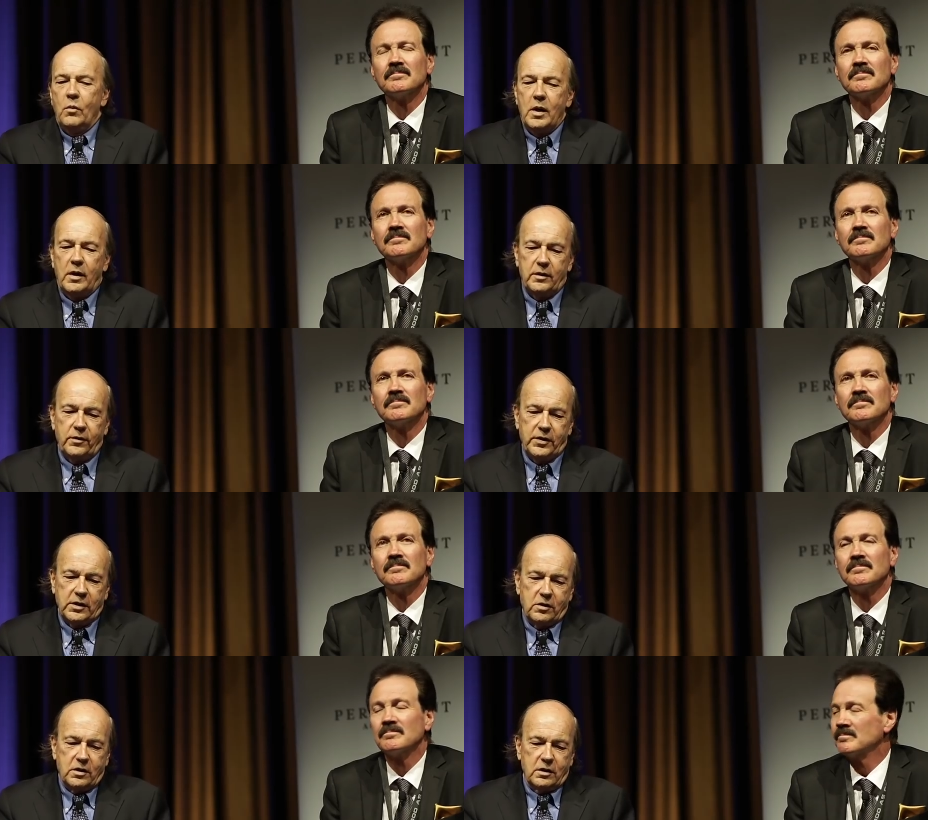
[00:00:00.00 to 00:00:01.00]
Speaker 1: Well, I don't
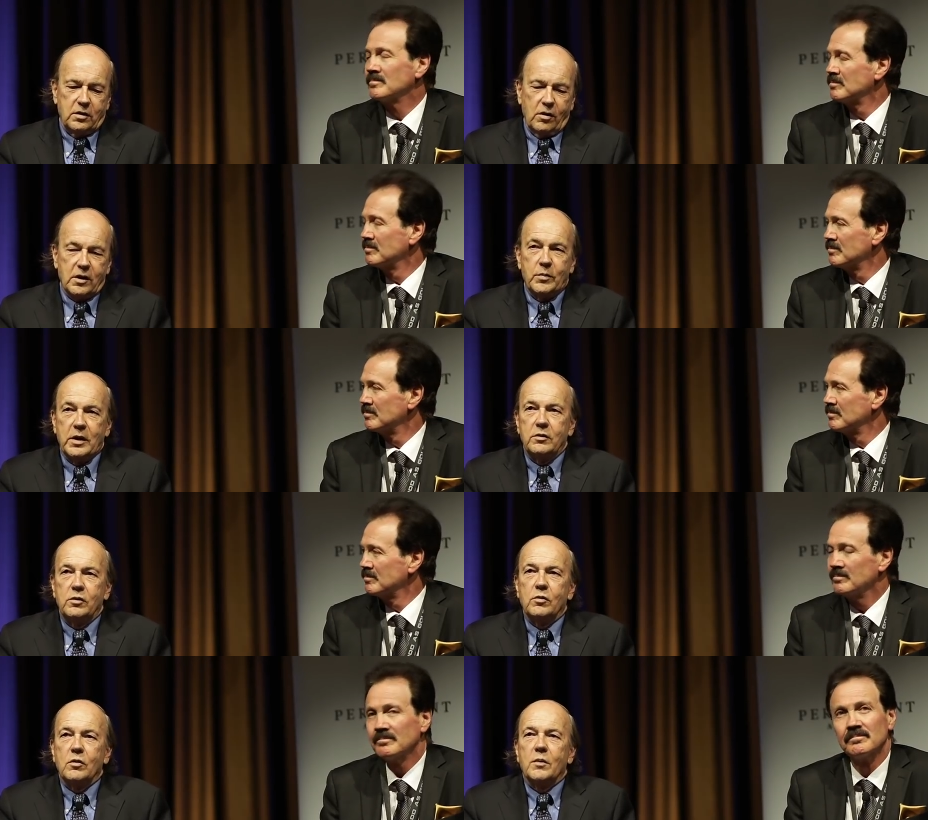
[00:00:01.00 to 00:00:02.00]
think you can talk about
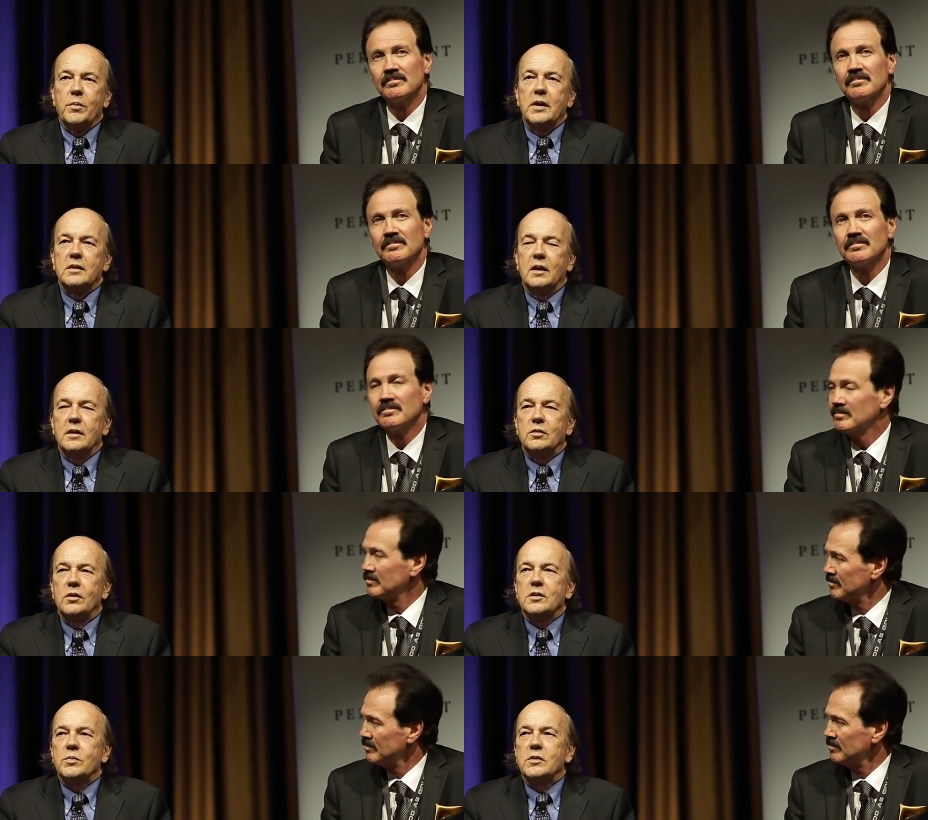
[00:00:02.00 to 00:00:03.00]
Europe. I, I
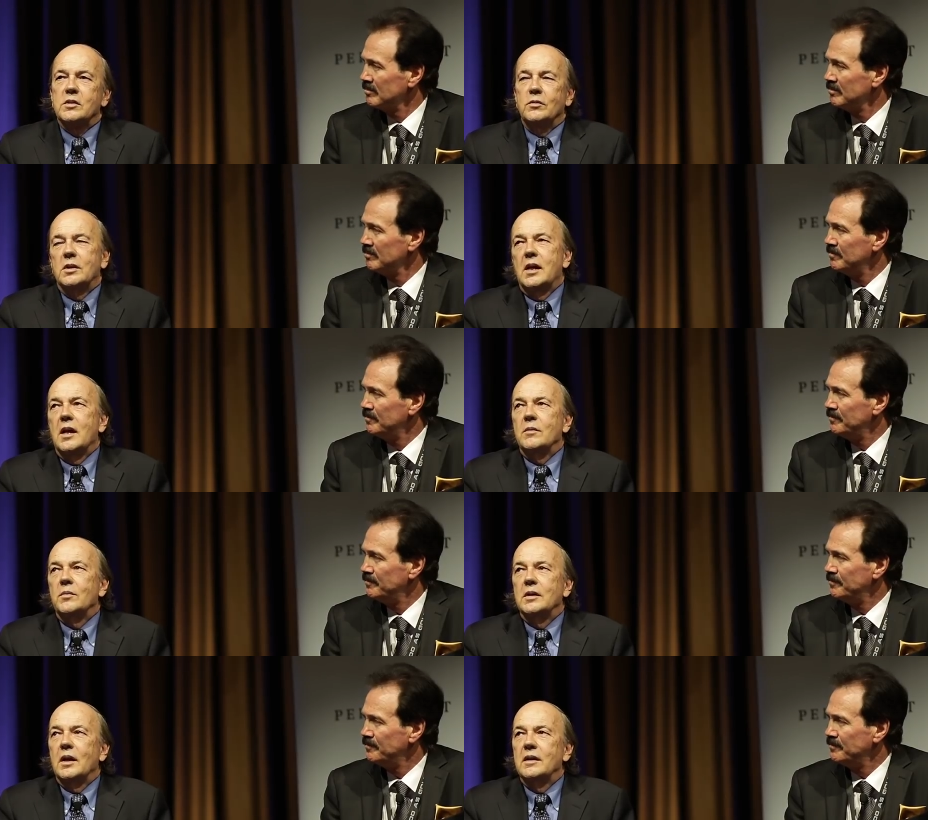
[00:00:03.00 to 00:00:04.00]
talk specifically, we can,
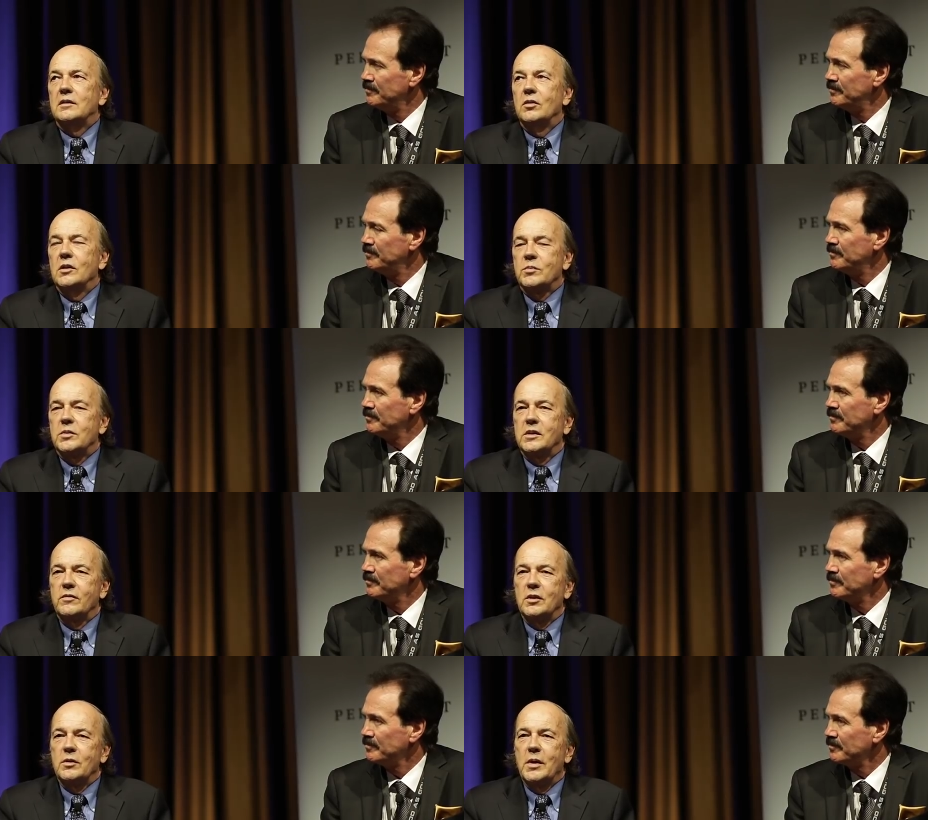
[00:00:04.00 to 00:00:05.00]
but I talk
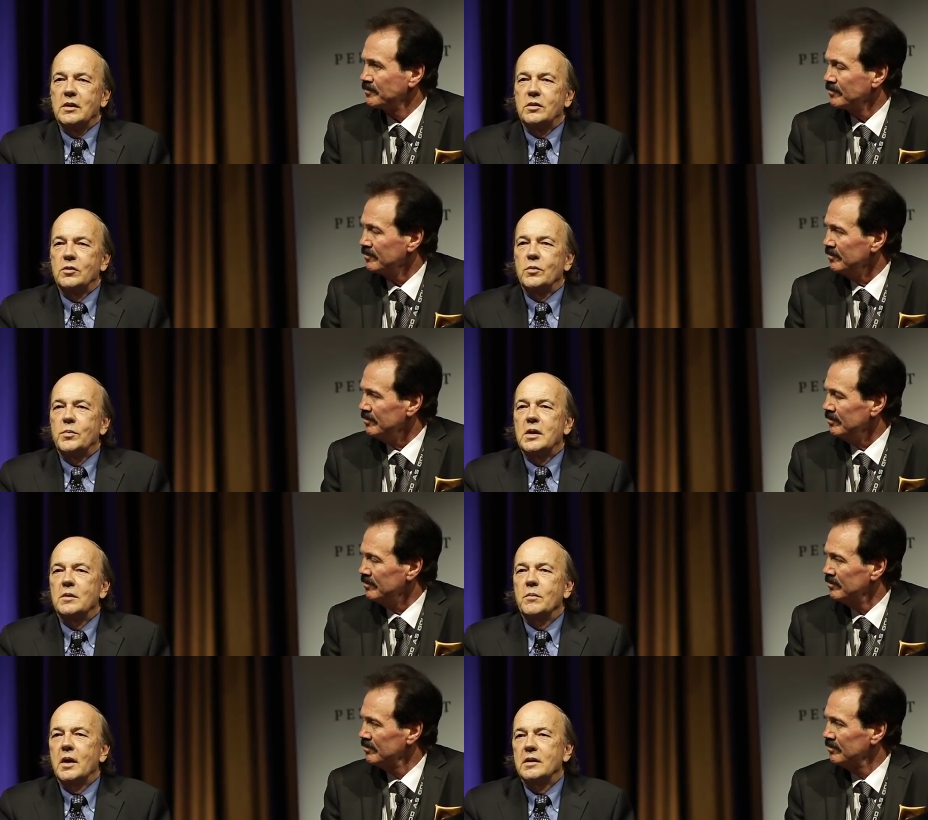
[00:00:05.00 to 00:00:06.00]
specifically about the European
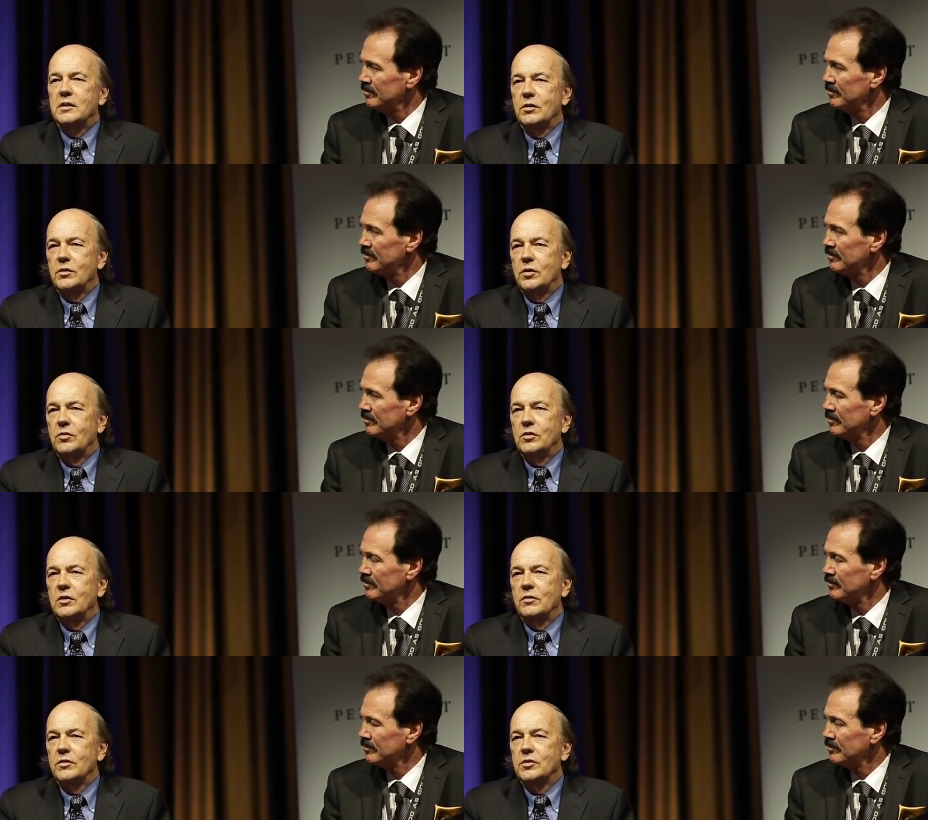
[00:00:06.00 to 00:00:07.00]
Monetary
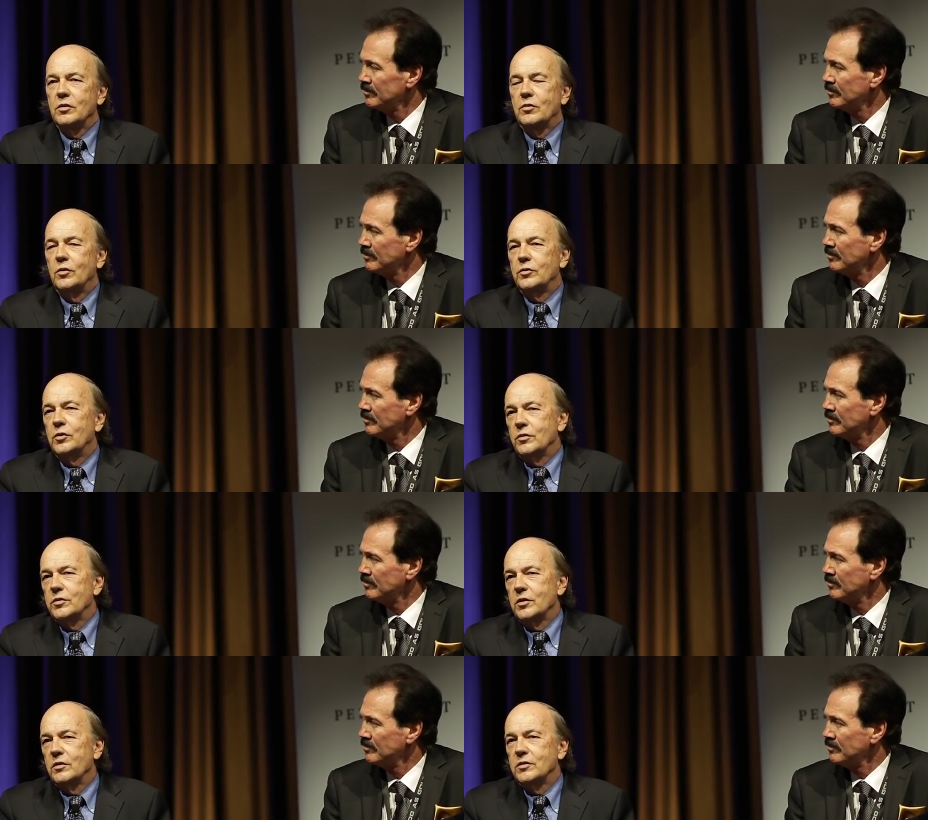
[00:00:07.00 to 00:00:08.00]
Union or the so-called
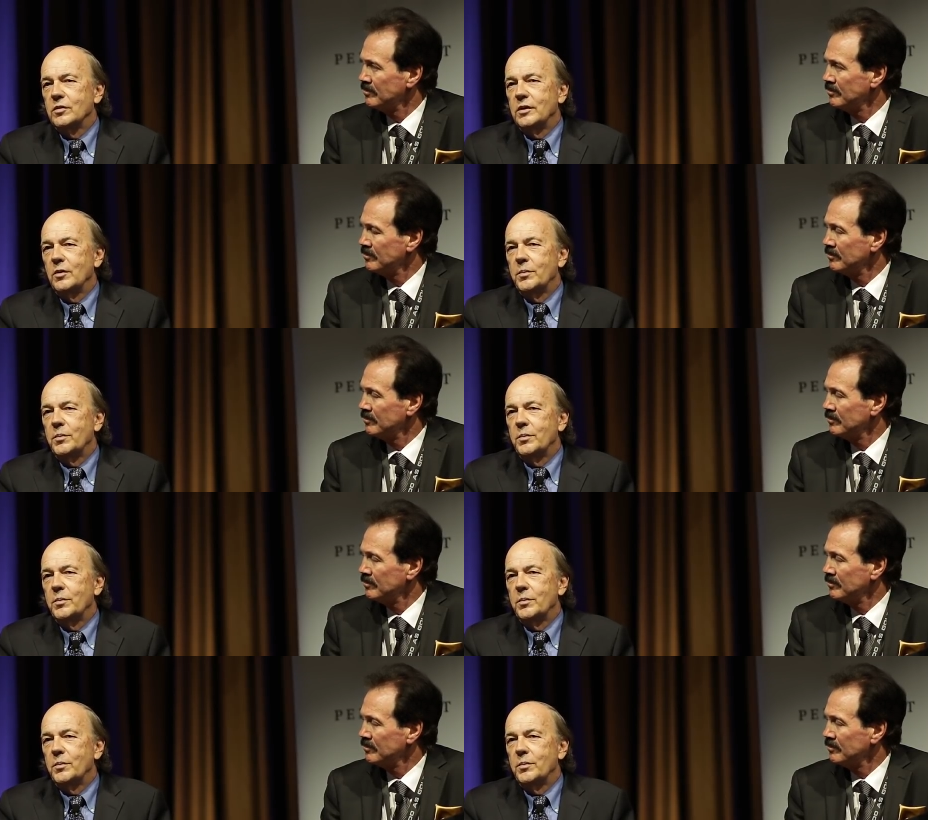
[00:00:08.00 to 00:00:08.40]
Eurozone. So I